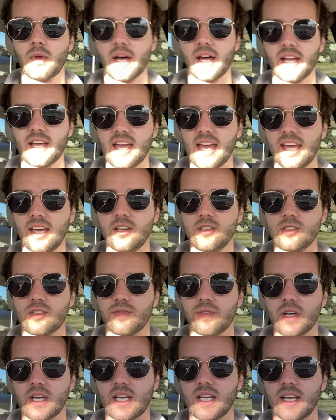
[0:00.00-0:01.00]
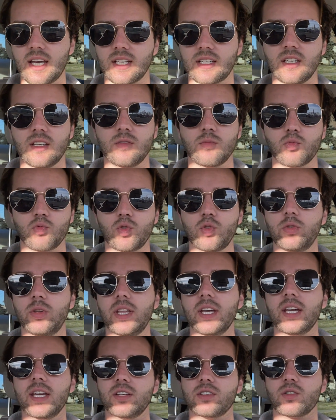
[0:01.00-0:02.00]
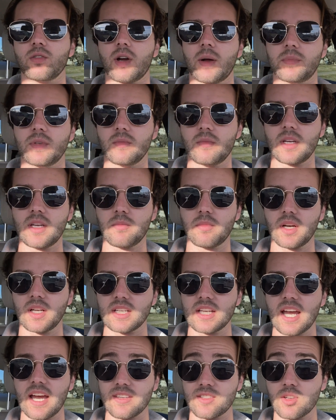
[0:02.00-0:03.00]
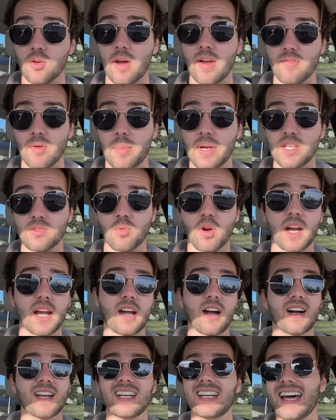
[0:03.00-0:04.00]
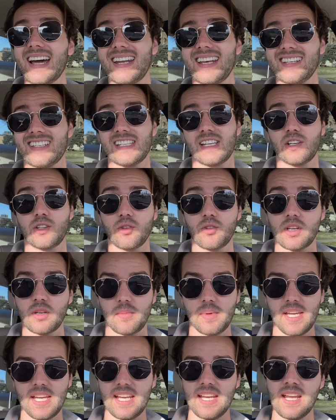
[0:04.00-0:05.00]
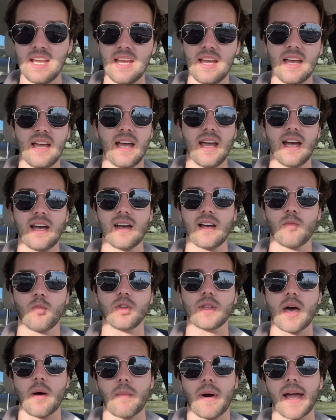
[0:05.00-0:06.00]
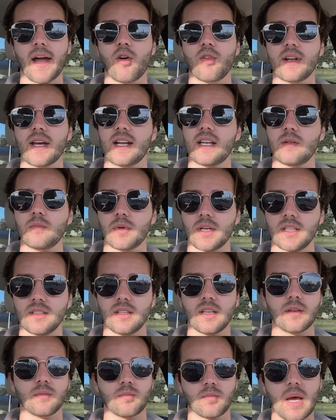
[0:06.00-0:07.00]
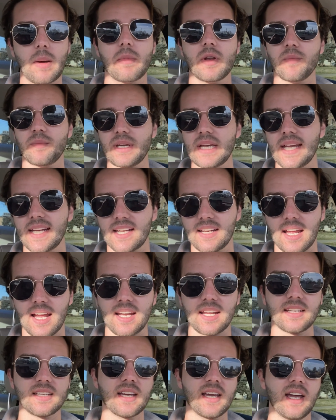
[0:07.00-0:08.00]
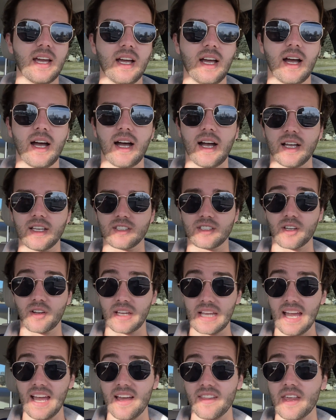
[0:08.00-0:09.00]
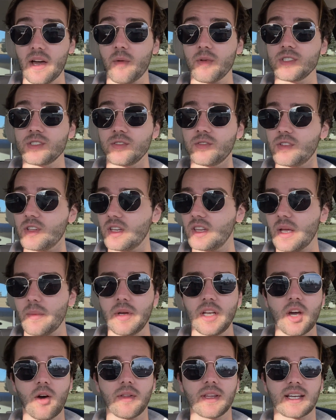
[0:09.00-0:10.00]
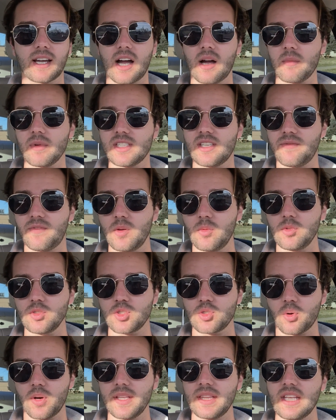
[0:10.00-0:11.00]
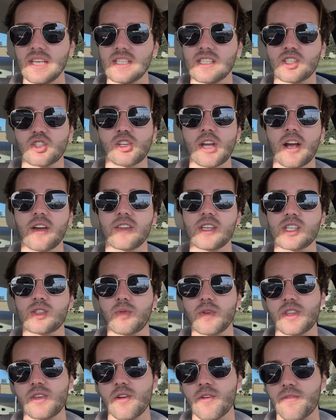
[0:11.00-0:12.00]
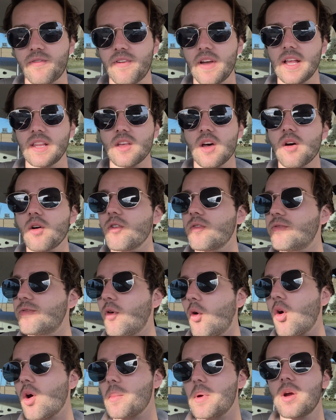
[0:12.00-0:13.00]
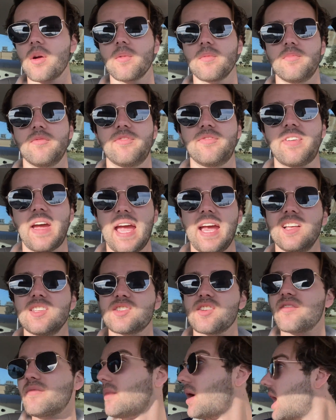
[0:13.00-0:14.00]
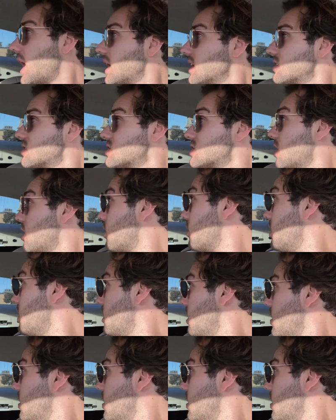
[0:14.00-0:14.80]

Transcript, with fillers: my hands-free connected and rudely interrupted me, but yeah, so everybody's working on an edit, including me. Uh, well, not my own edit, but uh, I'm going to be in an edit. Uh, so yeah, that was, let me know in the comments if you enjoyed this, share this with your fellow former fans of mine. So